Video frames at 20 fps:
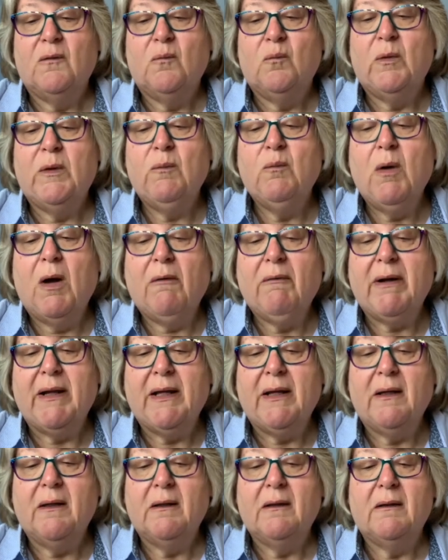we
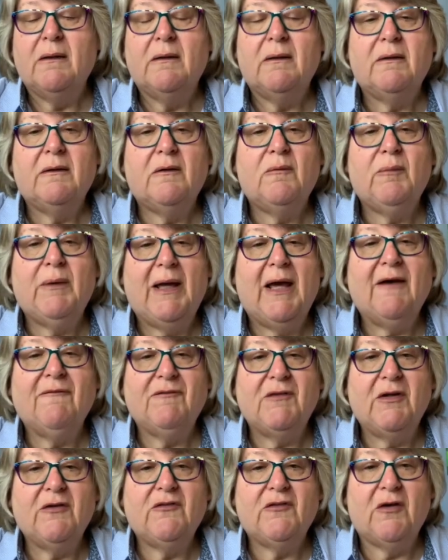worry that we have
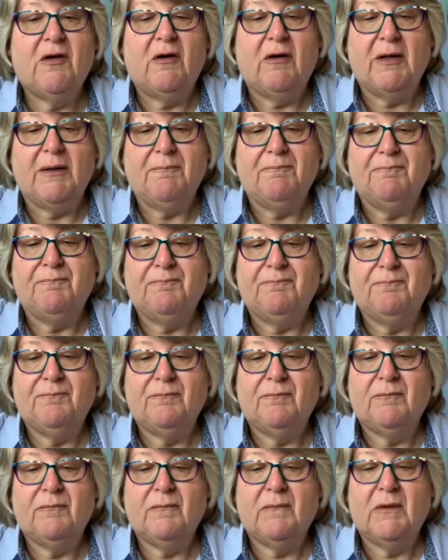no time.
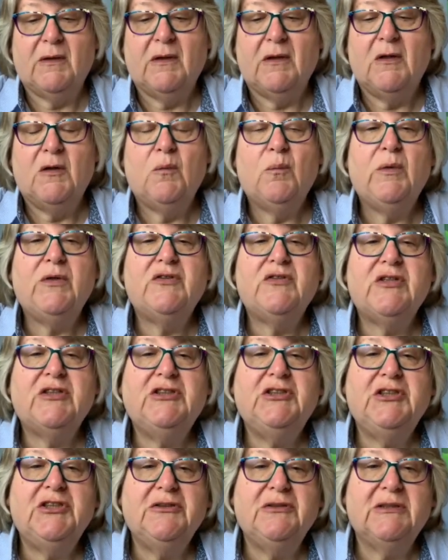We're
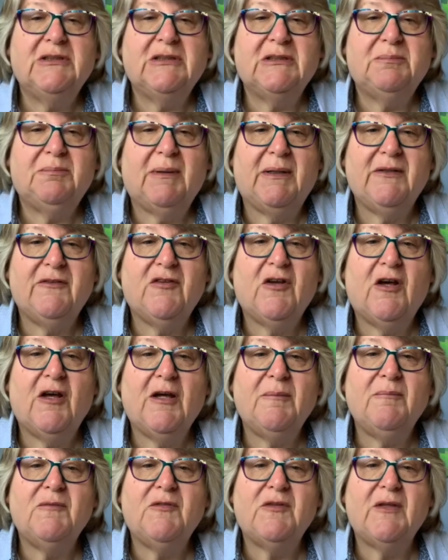seduced by
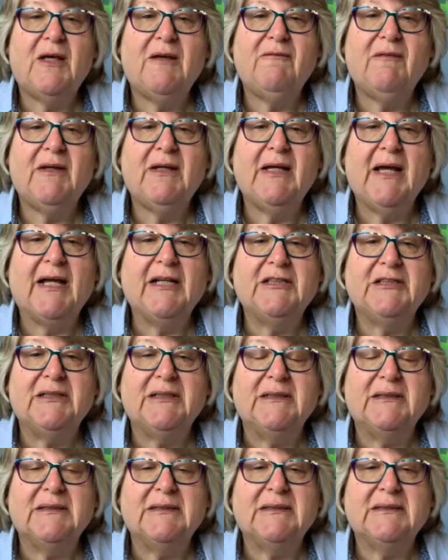time-saving
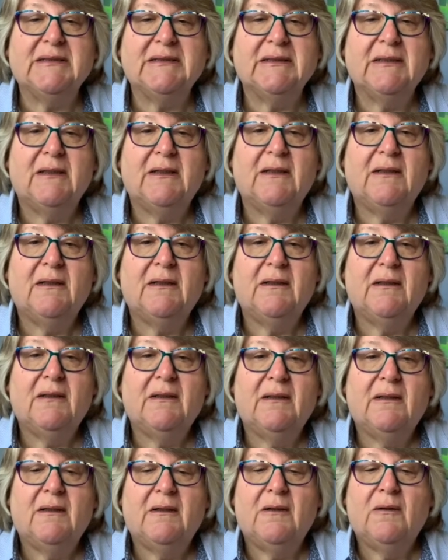gadgets.
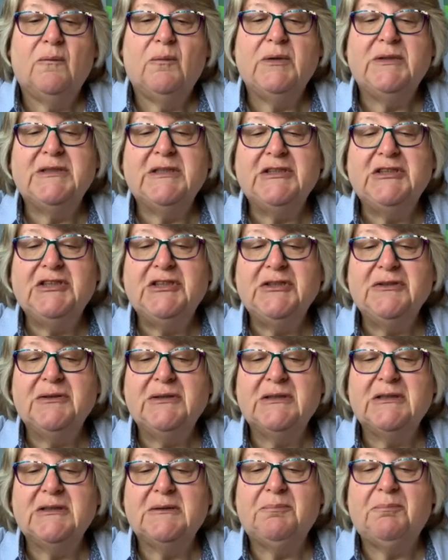We're
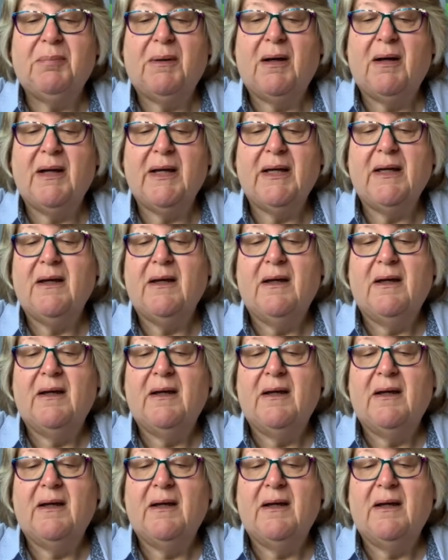seduced by